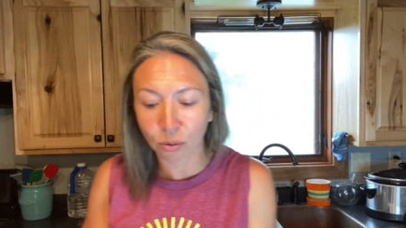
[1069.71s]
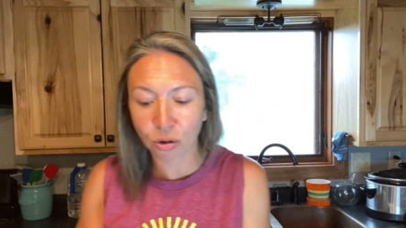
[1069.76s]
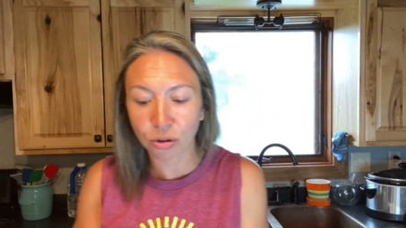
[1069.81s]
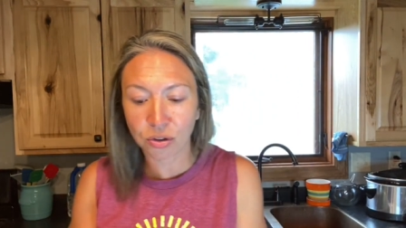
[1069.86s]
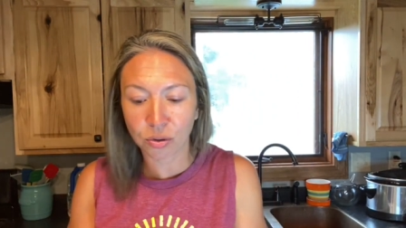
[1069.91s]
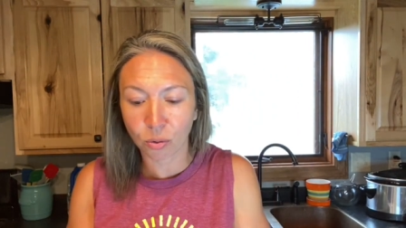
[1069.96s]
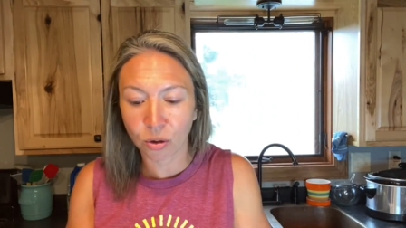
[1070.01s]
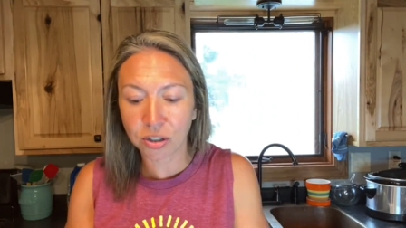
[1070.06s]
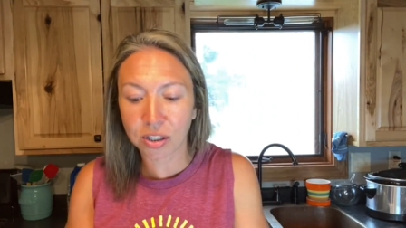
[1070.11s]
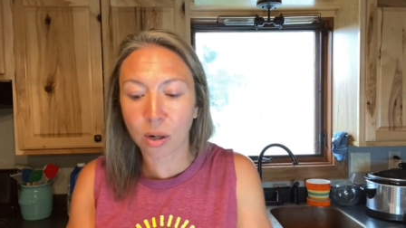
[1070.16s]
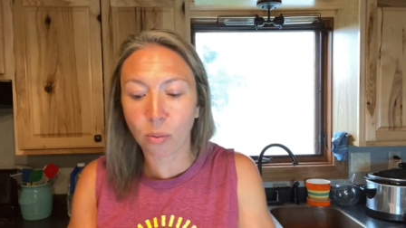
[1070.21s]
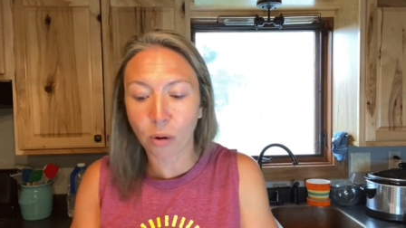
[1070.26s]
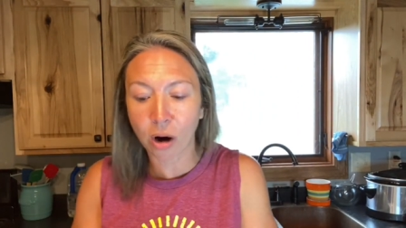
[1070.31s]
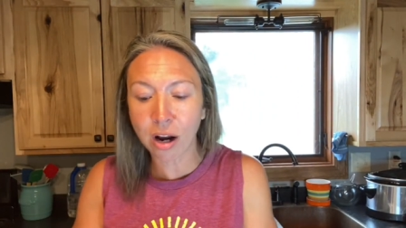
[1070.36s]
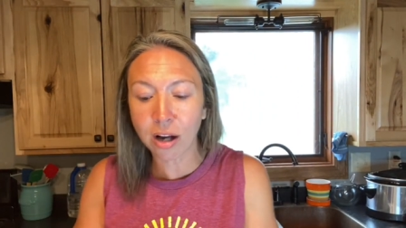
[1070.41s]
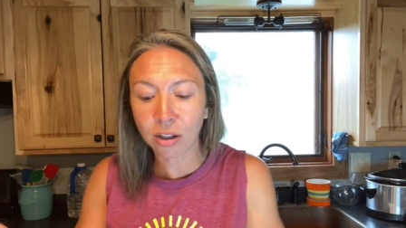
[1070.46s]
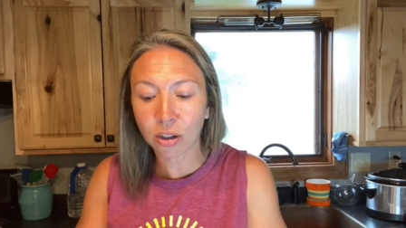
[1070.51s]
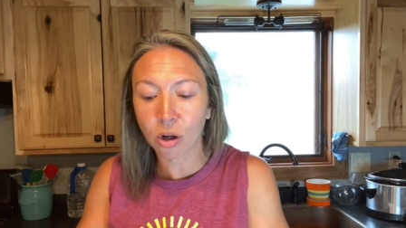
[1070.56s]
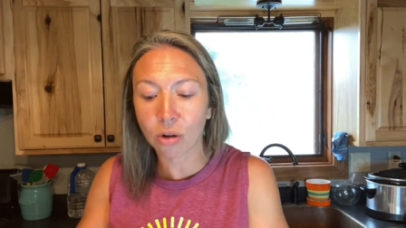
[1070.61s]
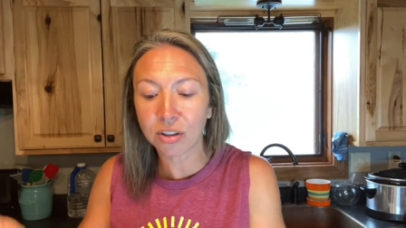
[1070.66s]
Ruth, Ruth said,
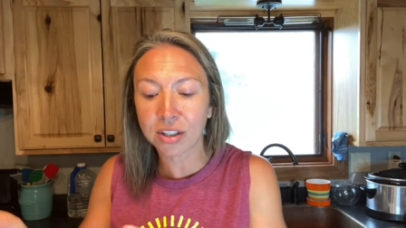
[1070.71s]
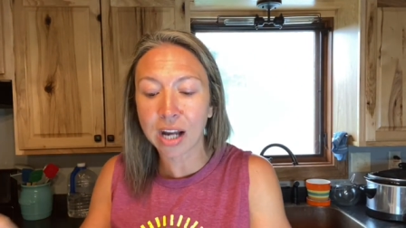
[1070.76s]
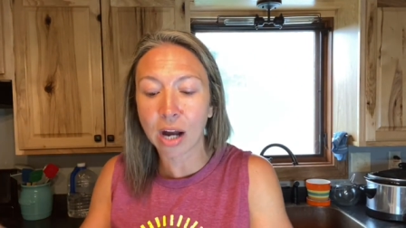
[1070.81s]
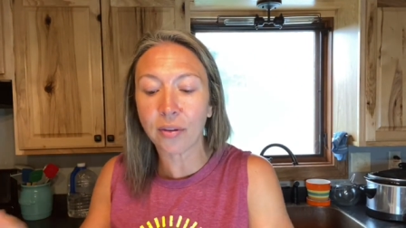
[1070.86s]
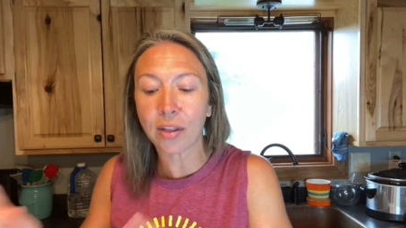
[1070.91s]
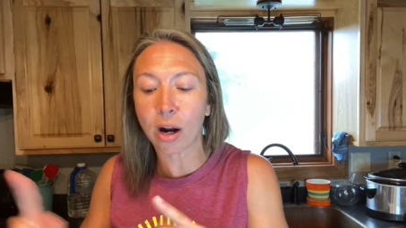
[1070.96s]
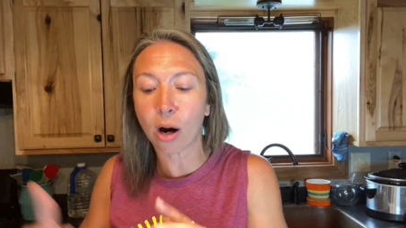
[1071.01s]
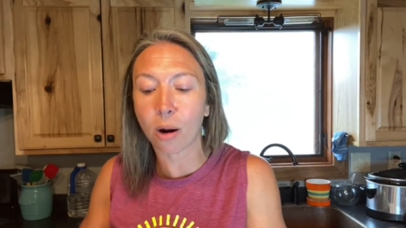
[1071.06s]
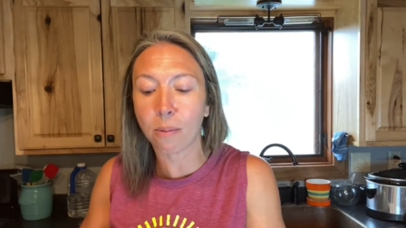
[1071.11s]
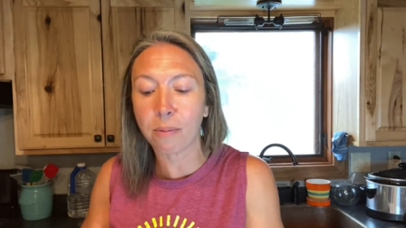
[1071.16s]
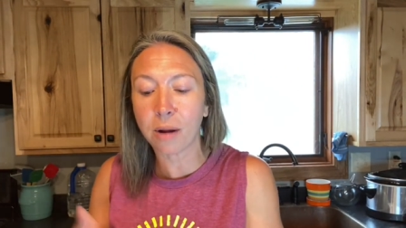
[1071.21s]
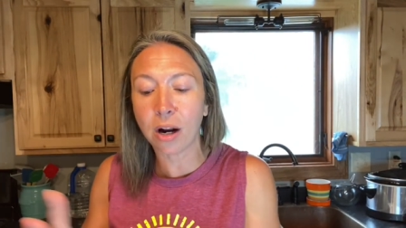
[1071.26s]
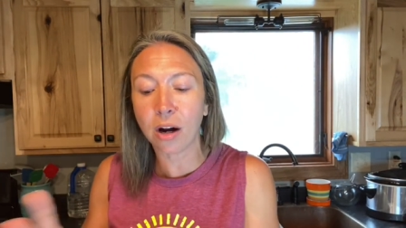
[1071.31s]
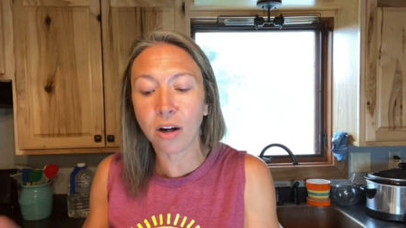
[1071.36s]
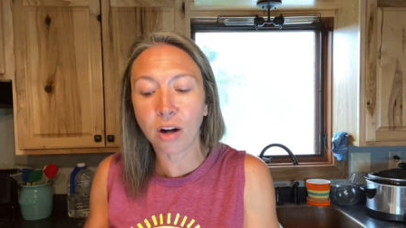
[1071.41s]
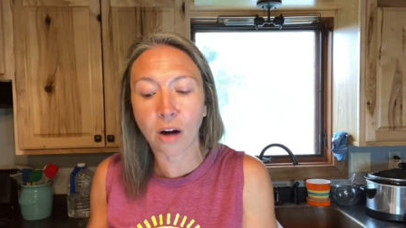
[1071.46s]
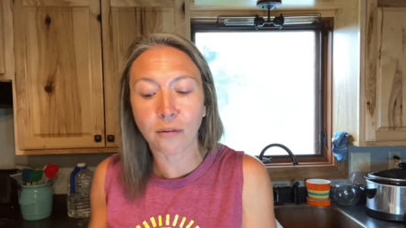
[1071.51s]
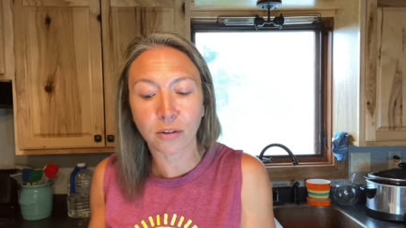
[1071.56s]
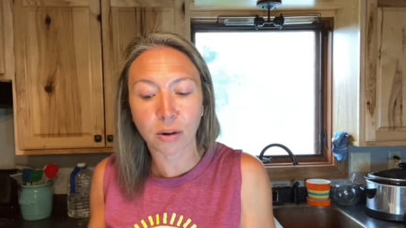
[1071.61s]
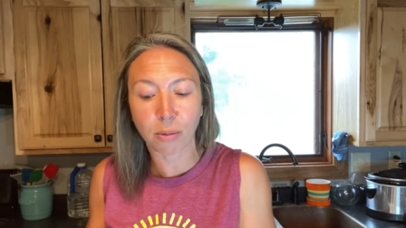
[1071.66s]
wearing clothes now that are a bit
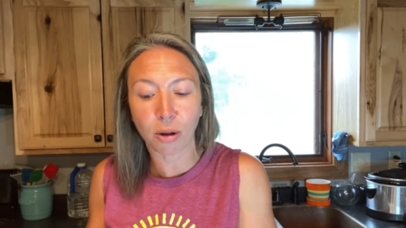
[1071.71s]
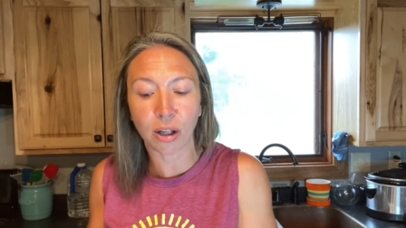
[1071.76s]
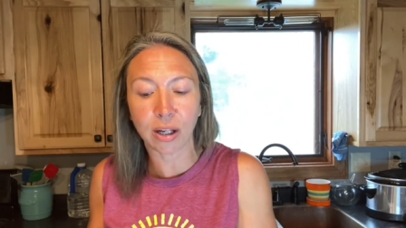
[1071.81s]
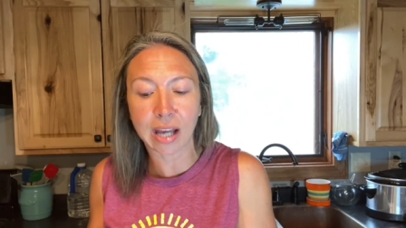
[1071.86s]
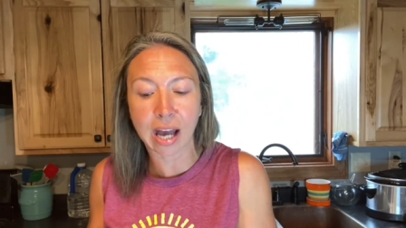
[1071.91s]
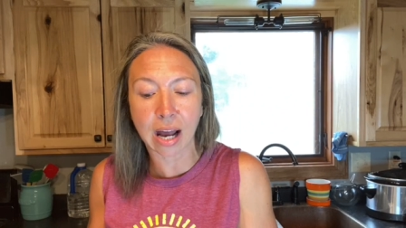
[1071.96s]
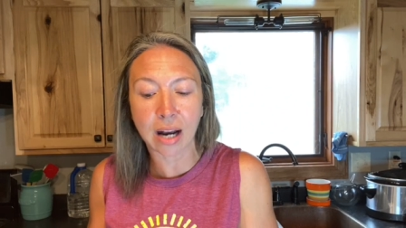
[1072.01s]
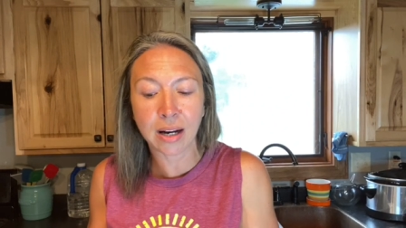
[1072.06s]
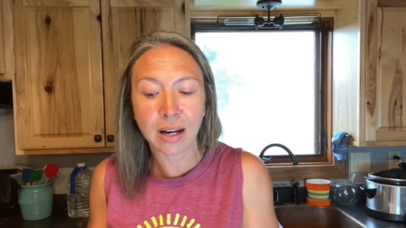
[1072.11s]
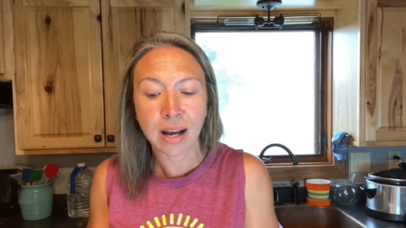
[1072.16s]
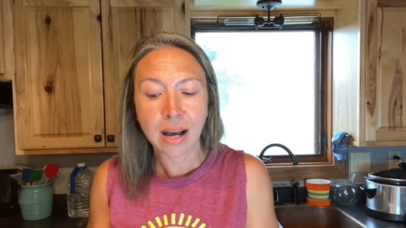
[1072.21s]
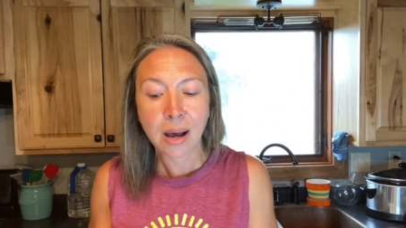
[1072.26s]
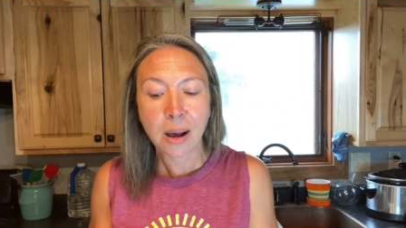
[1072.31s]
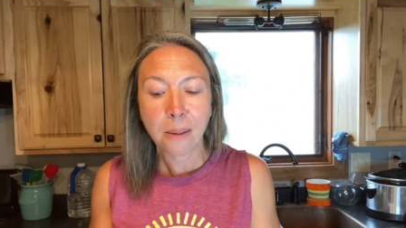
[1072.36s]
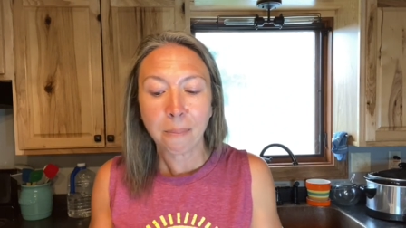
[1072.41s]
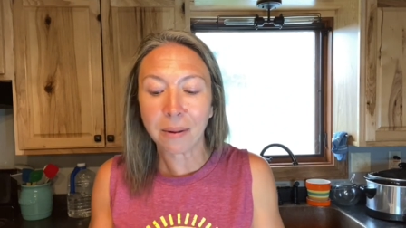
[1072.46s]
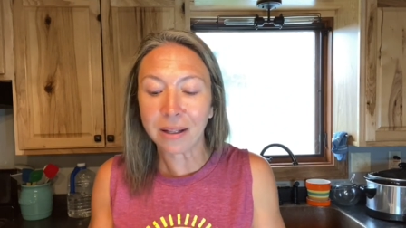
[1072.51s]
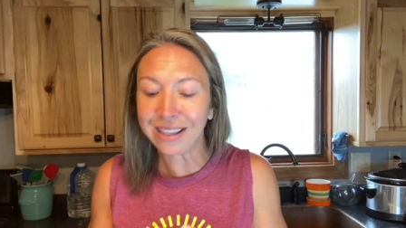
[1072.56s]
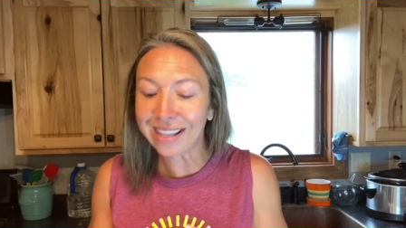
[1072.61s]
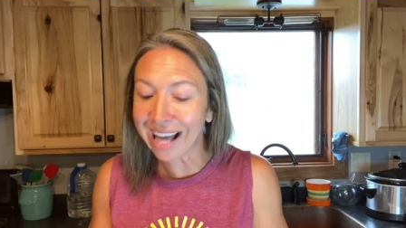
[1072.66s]
uncomfortable again,
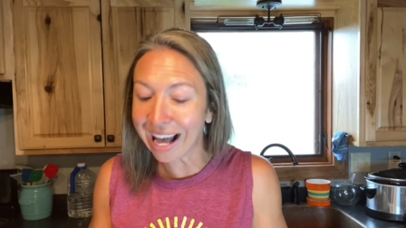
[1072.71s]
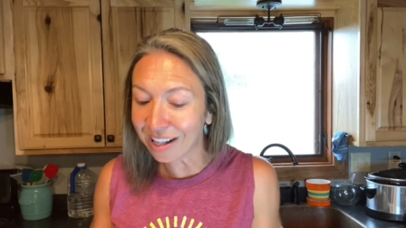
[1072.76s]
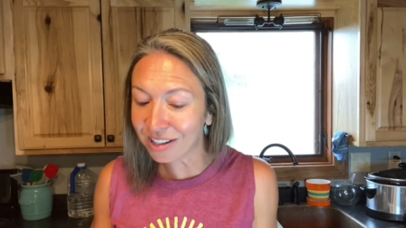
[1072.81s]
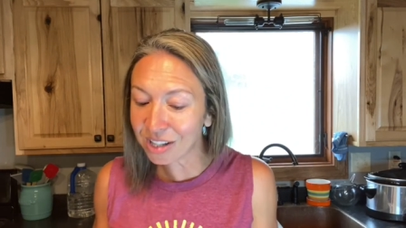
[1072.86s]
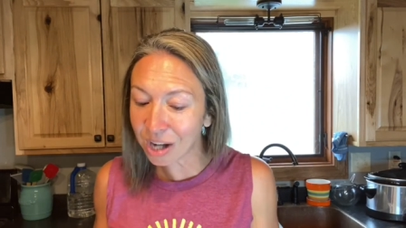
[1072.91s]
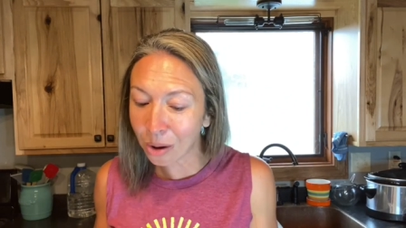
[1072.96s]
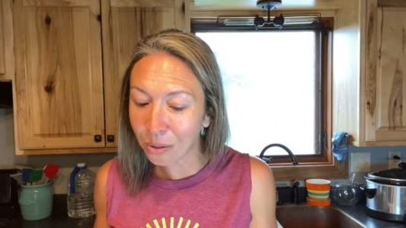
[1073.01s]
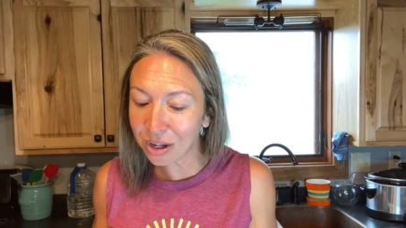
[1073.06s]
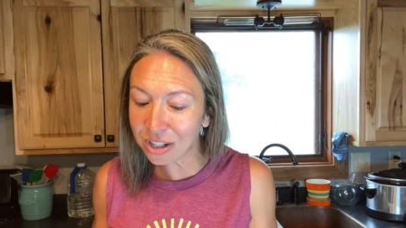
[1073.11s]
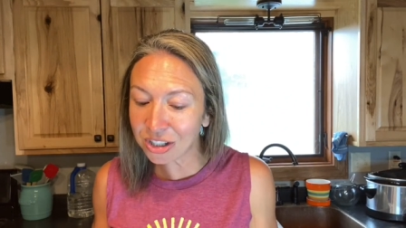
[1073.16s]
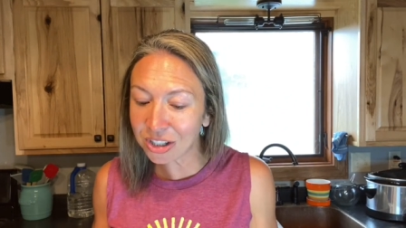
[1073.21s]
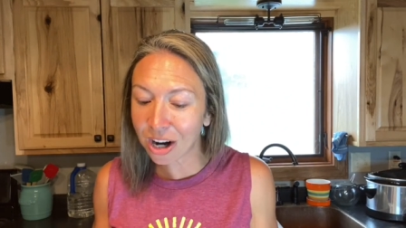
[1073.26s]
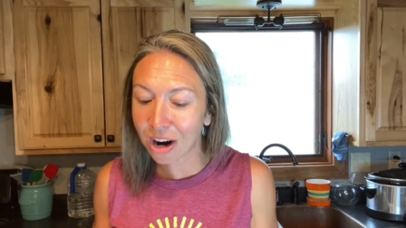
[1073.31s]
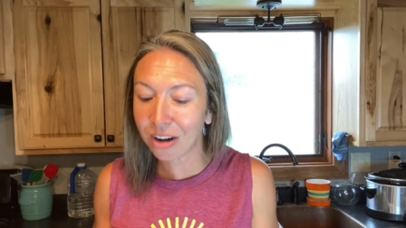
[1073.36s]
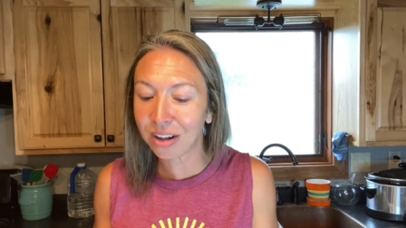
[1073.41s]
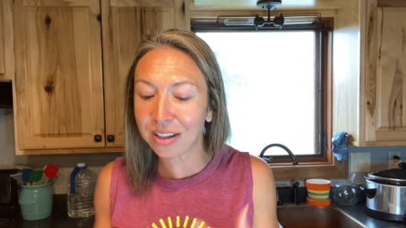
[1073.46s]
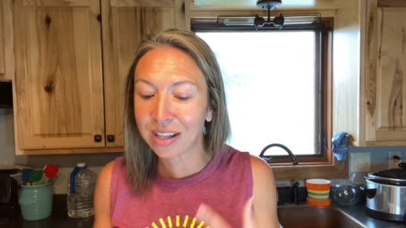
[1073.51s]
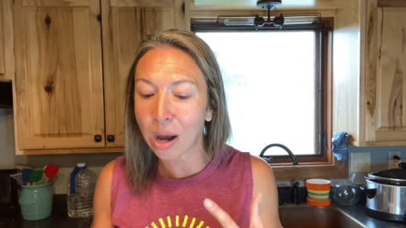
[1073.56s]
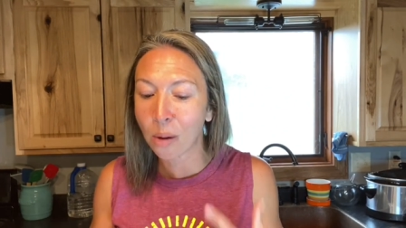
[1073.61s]
but that's how I started.